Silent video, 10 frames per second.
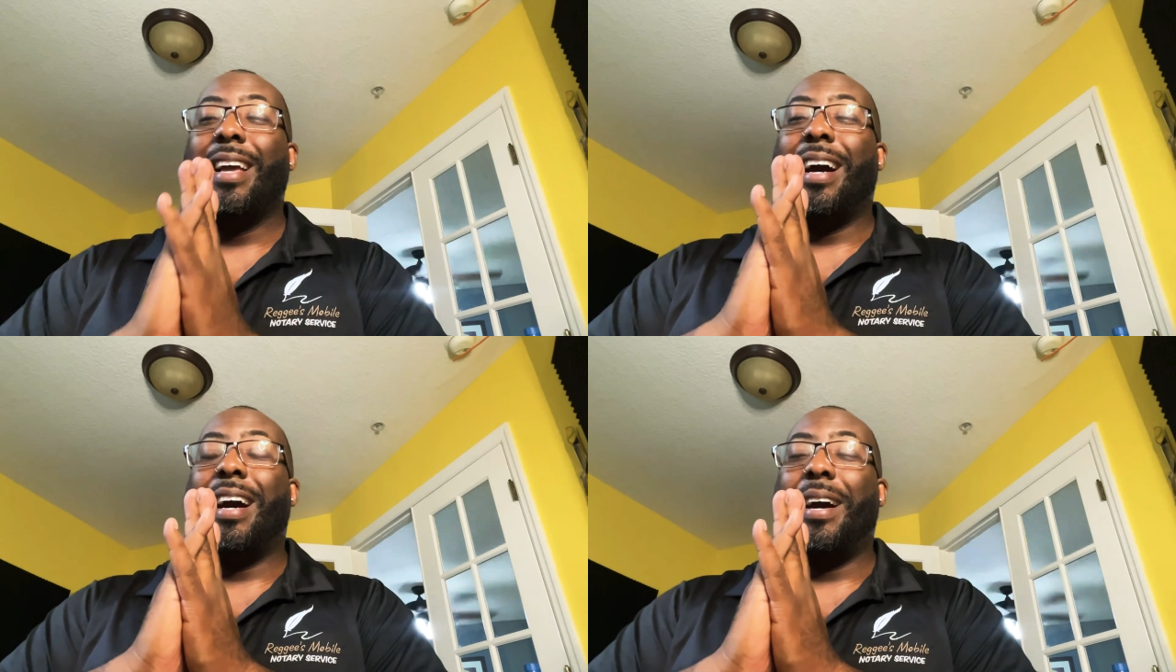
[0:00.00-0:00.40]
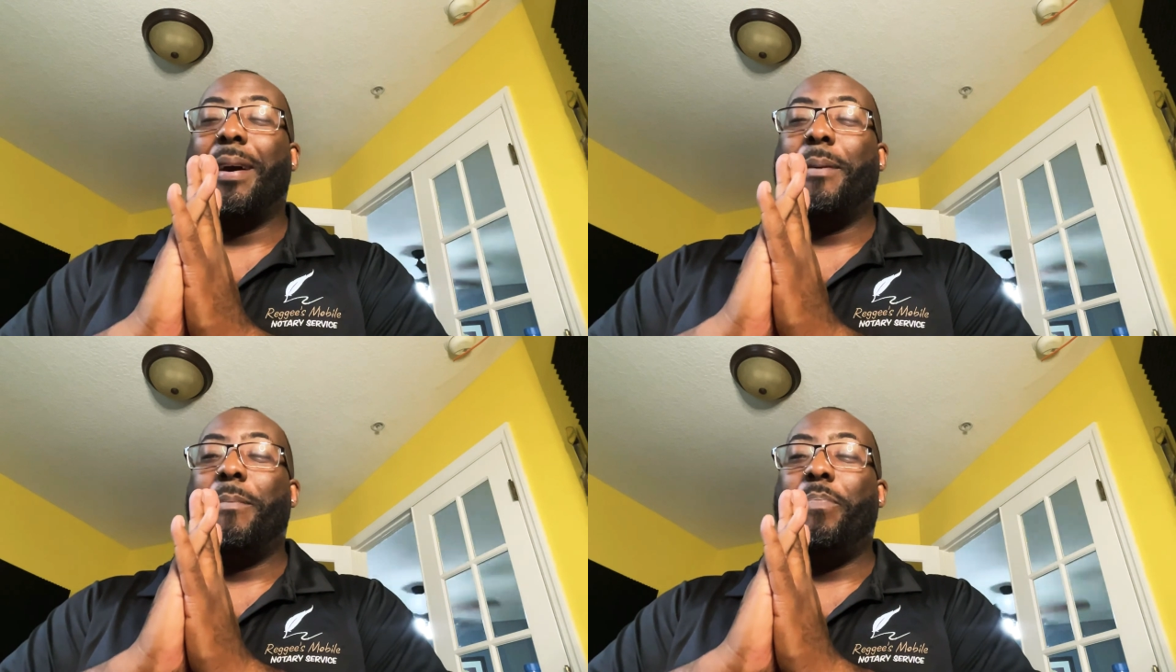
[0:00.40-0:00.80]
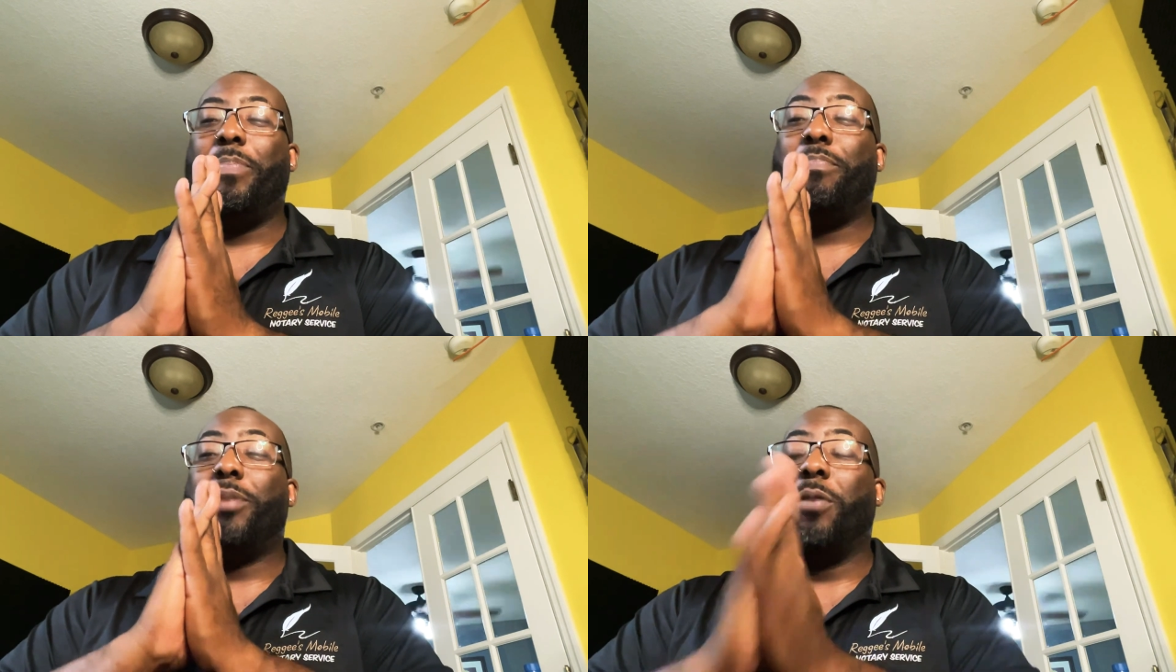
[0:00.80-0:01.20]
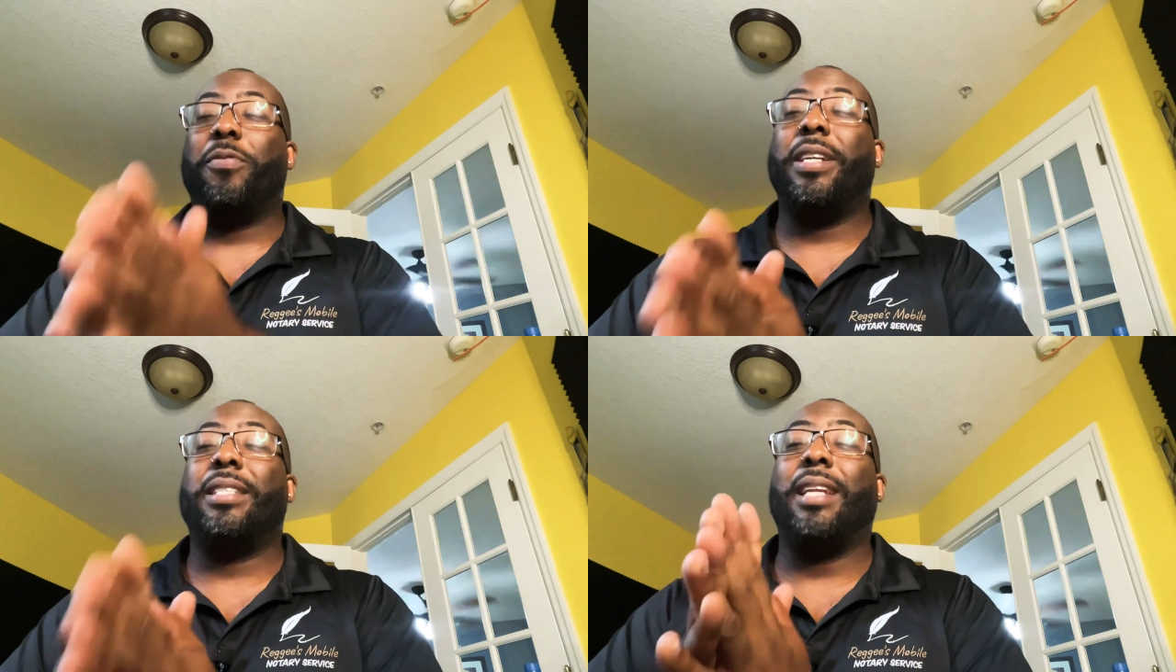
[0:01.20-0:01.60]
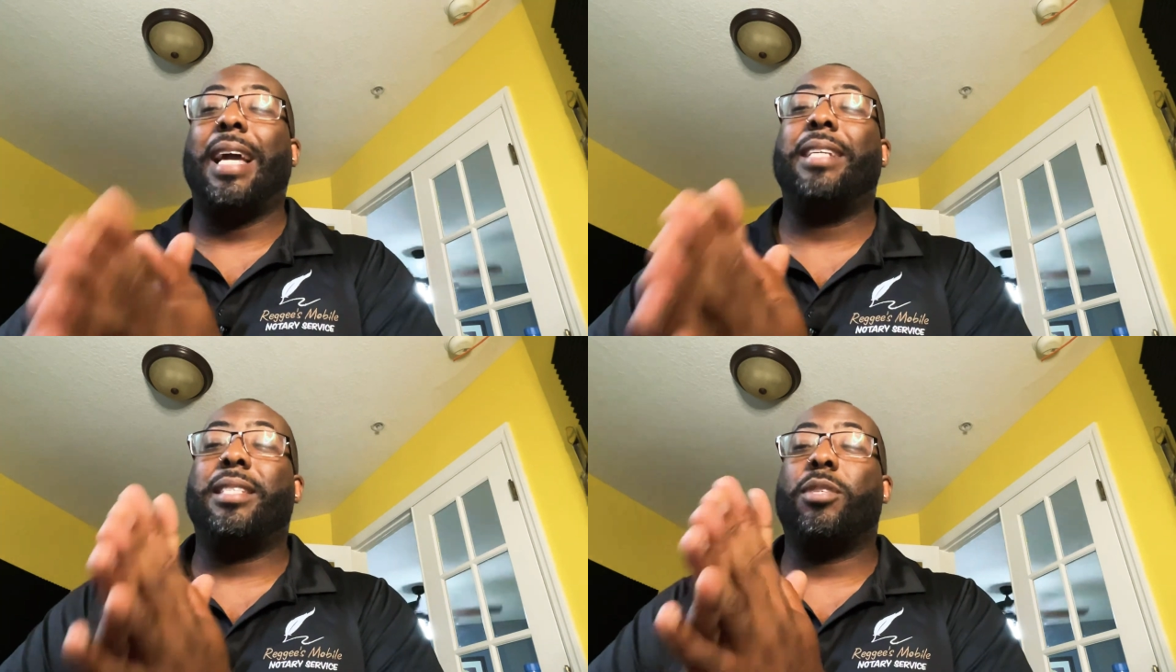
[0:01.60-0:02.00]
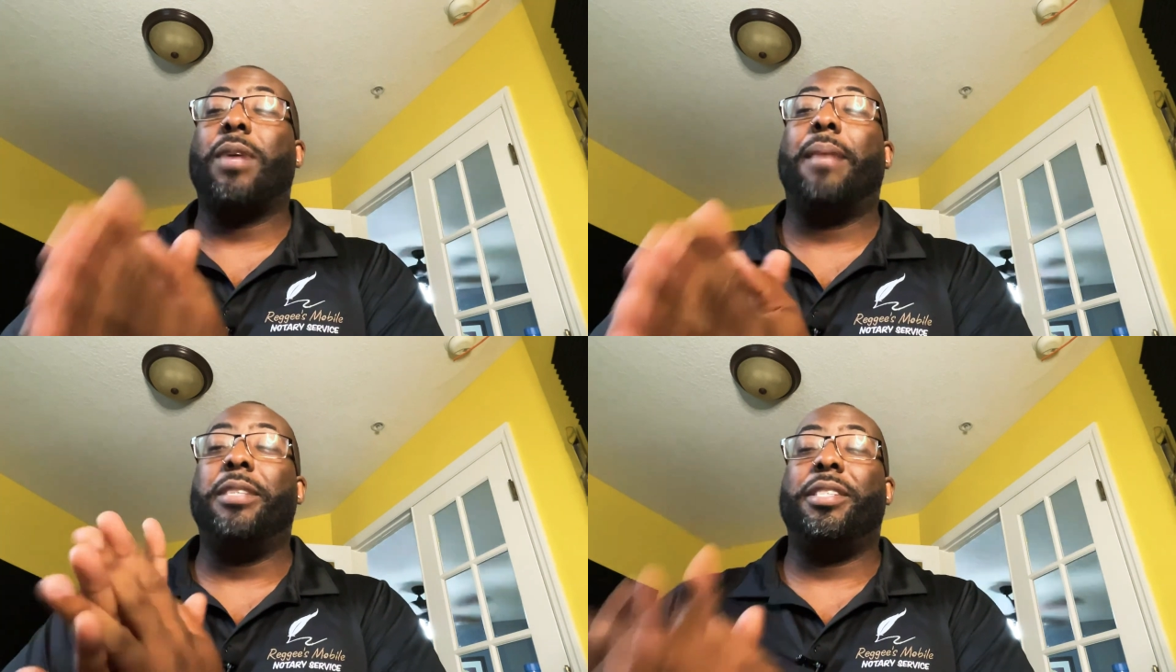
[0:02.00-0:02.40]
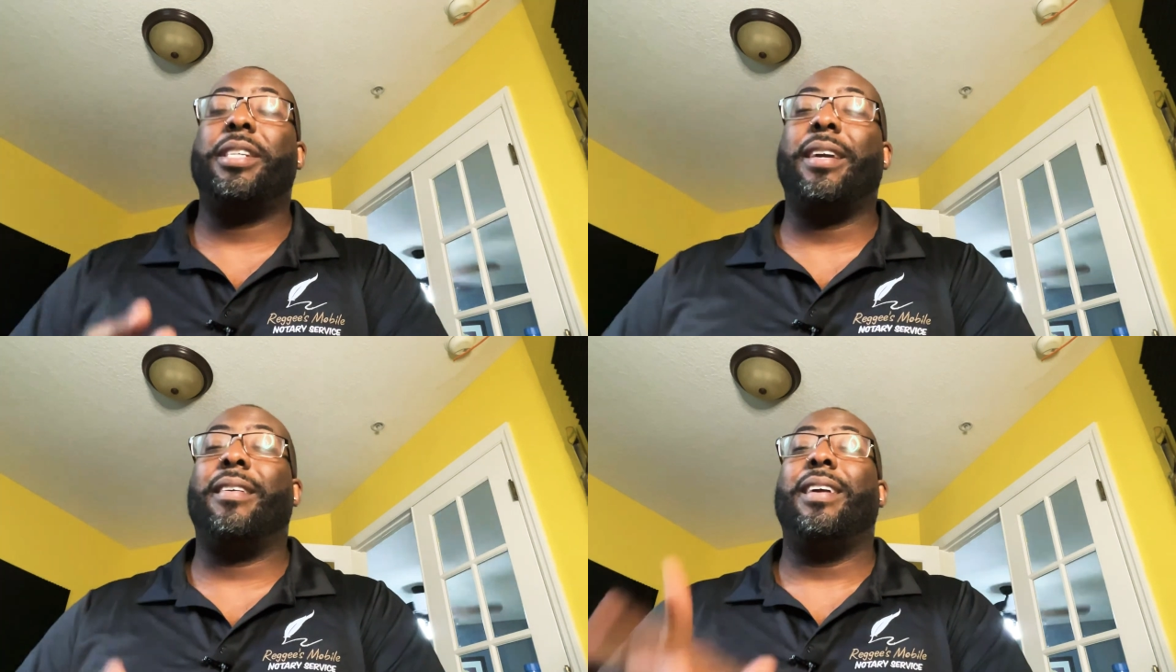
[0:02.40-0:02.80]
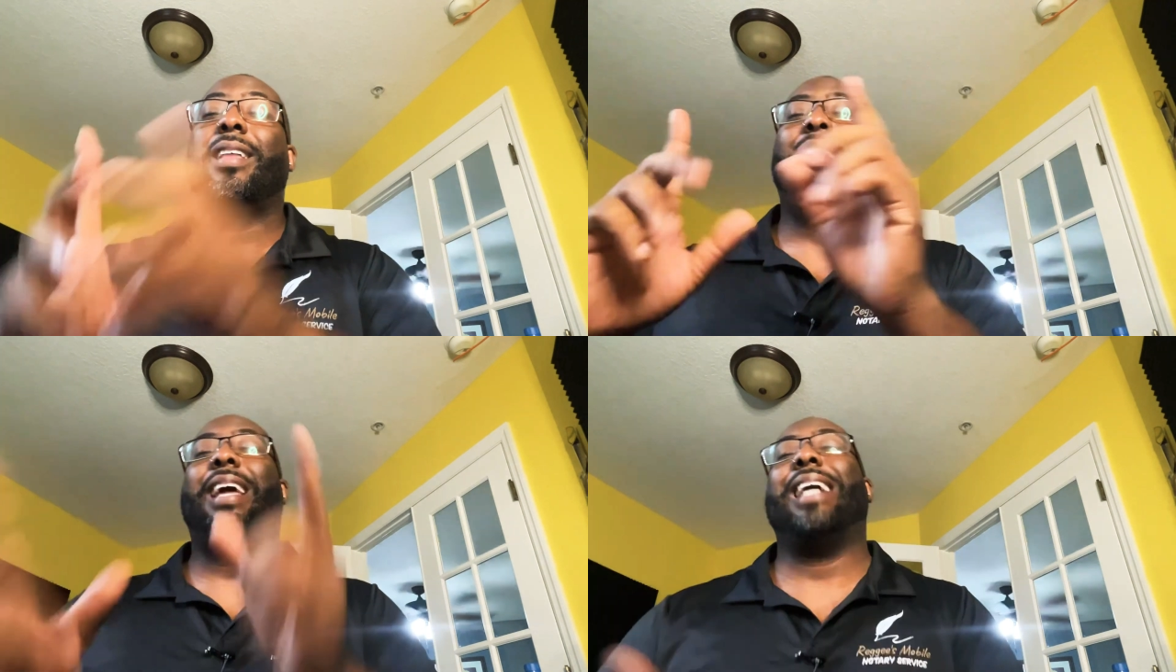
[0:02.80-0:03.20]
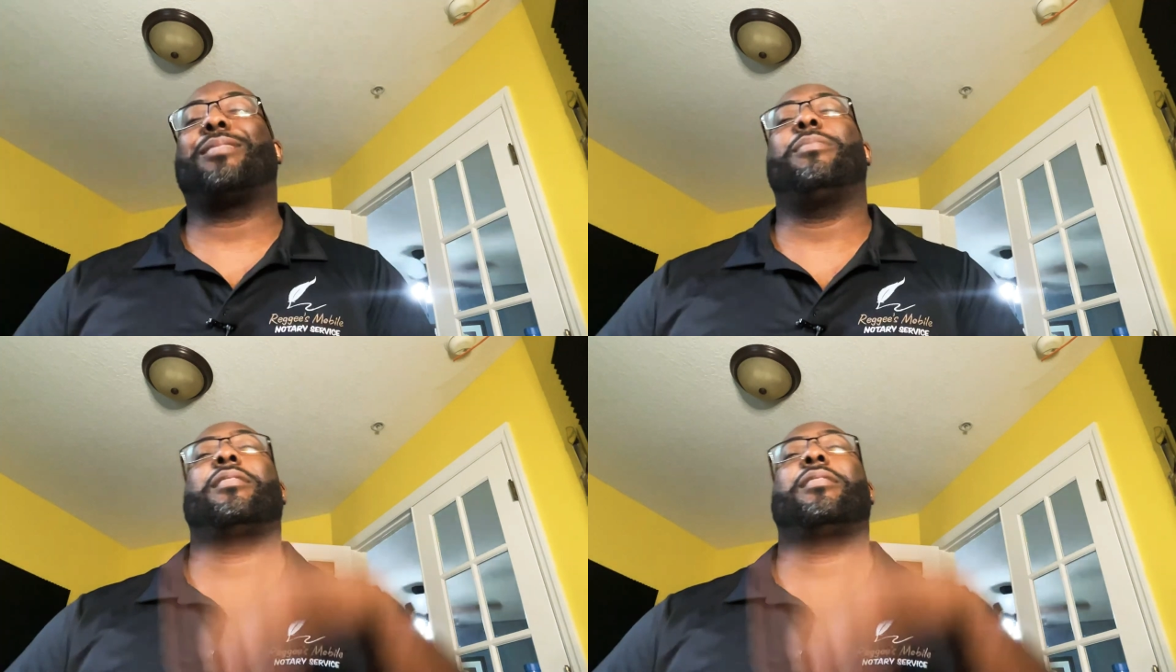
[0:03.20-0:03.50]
Don't forget to like, subscribe, and share. Last week,